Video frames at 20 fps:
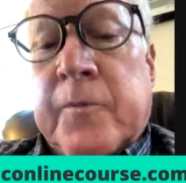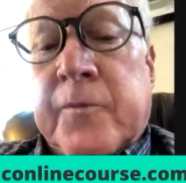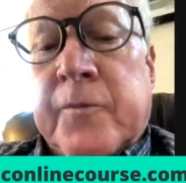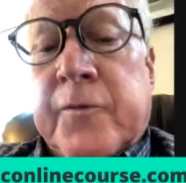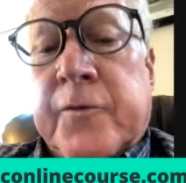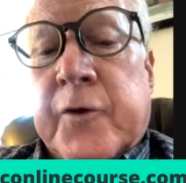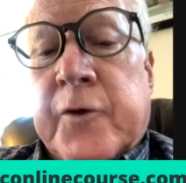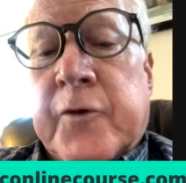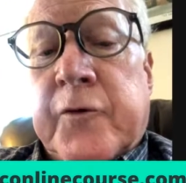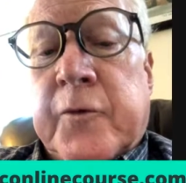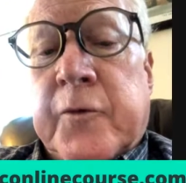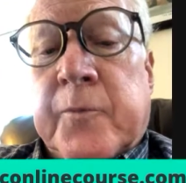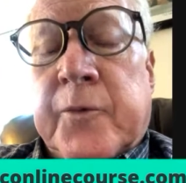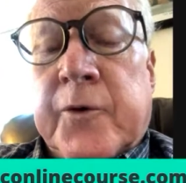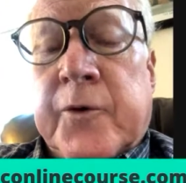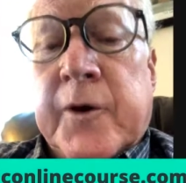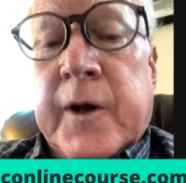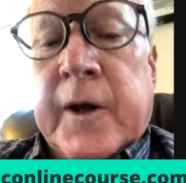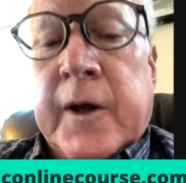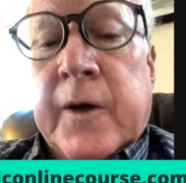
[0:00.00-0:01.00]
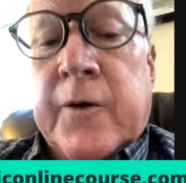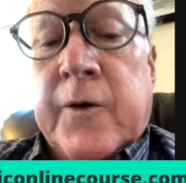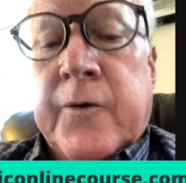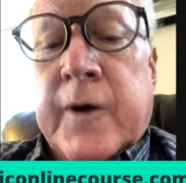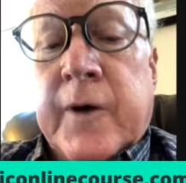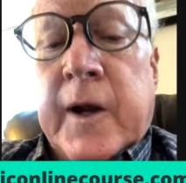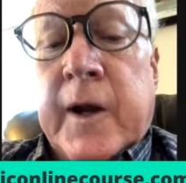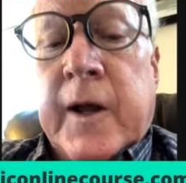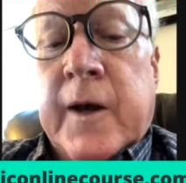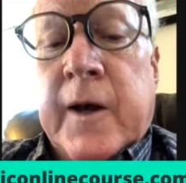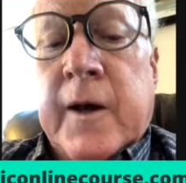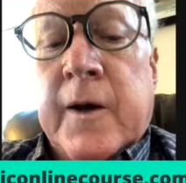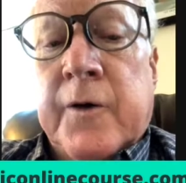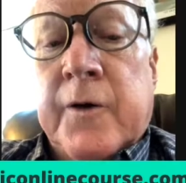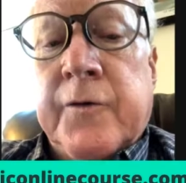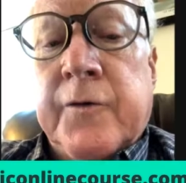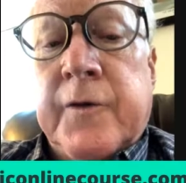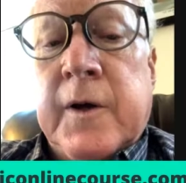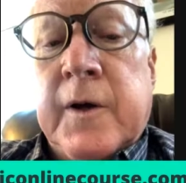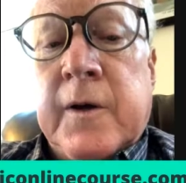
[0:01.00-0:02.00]
for supporting and creating a
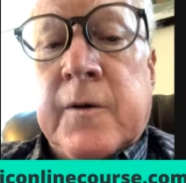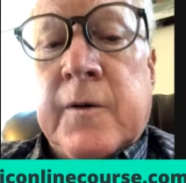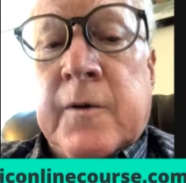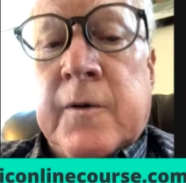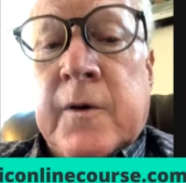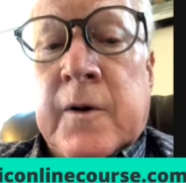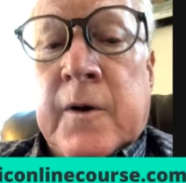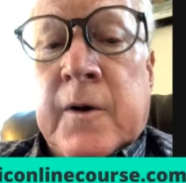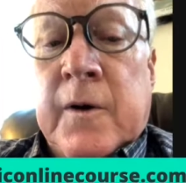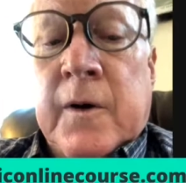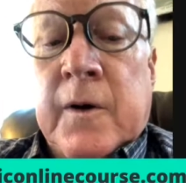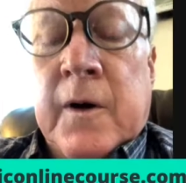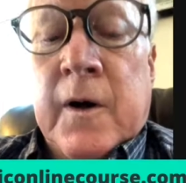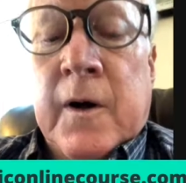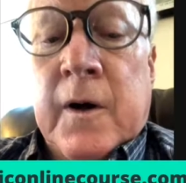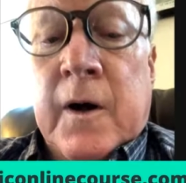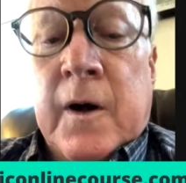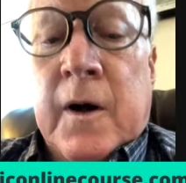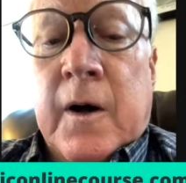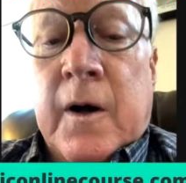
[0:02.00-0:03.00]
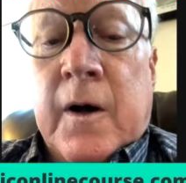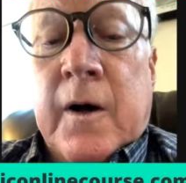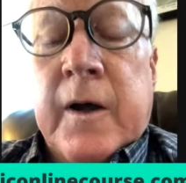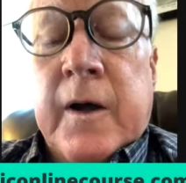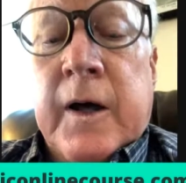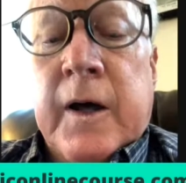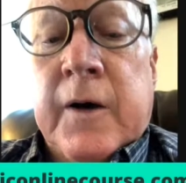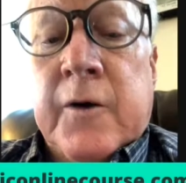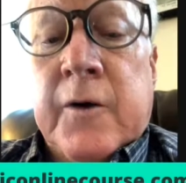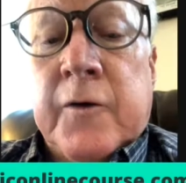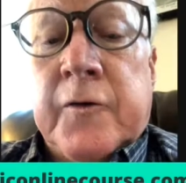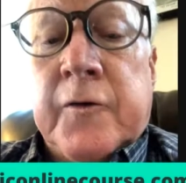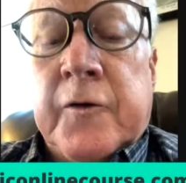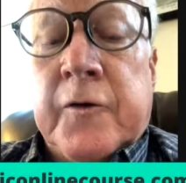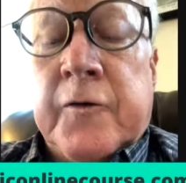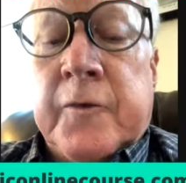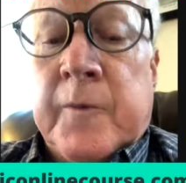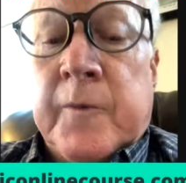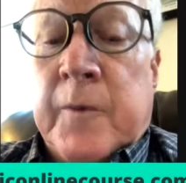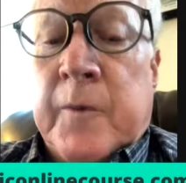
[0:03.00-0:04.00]
healthy
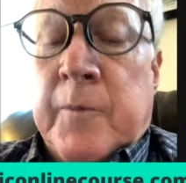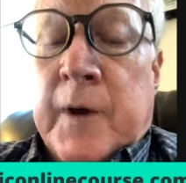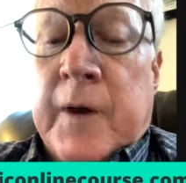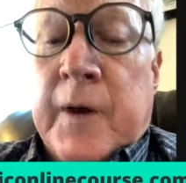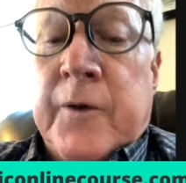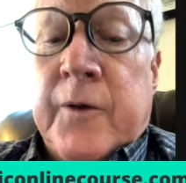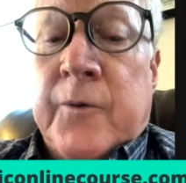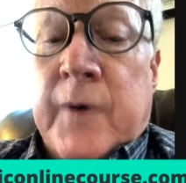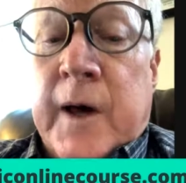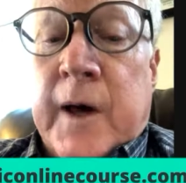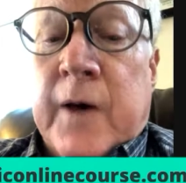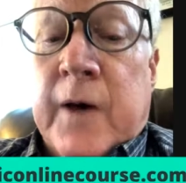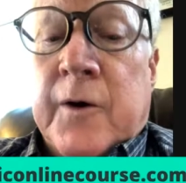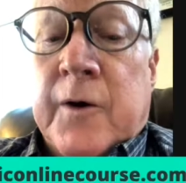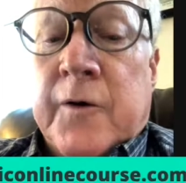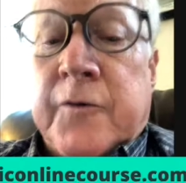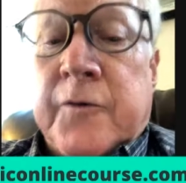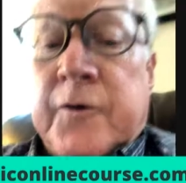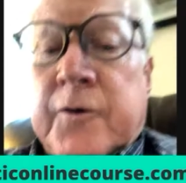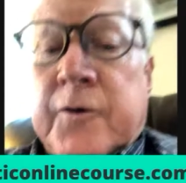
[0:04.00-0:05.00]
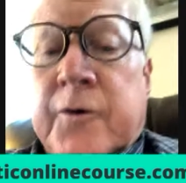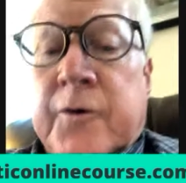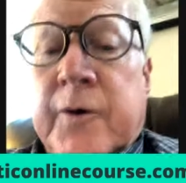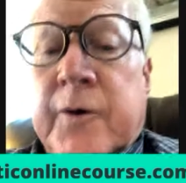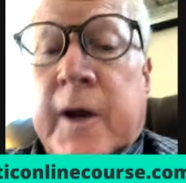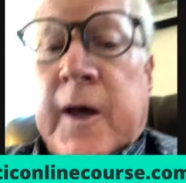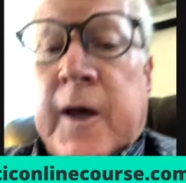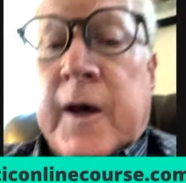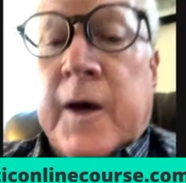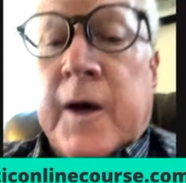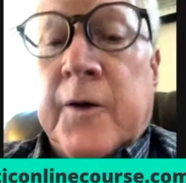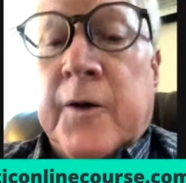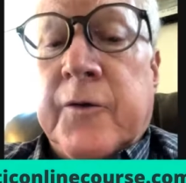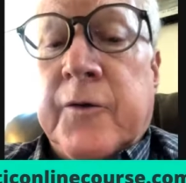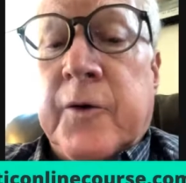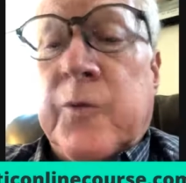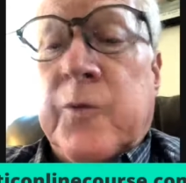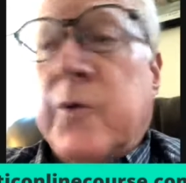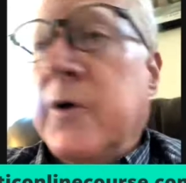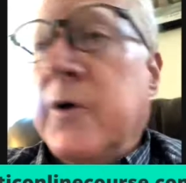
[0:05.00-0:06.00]
ecosystem. And by the way, also creating a healthy
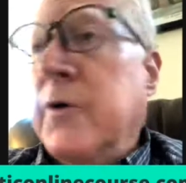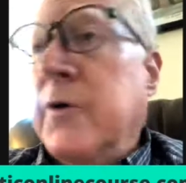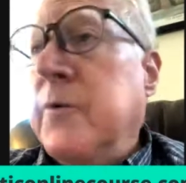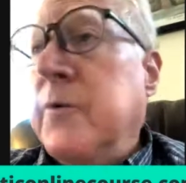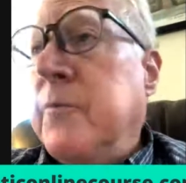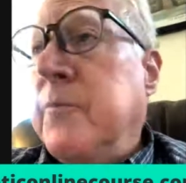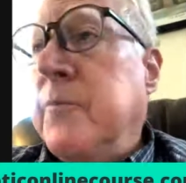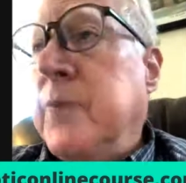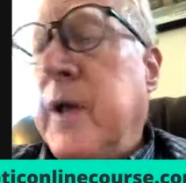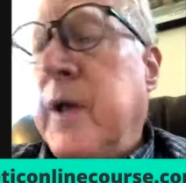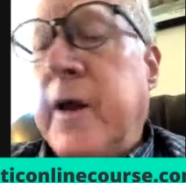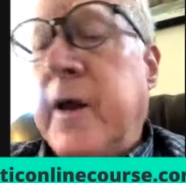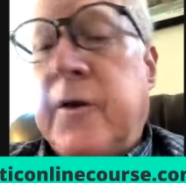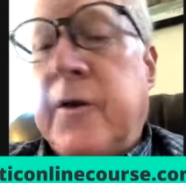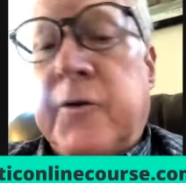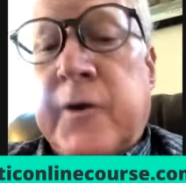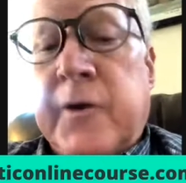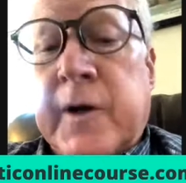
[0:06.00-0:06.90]
world planetary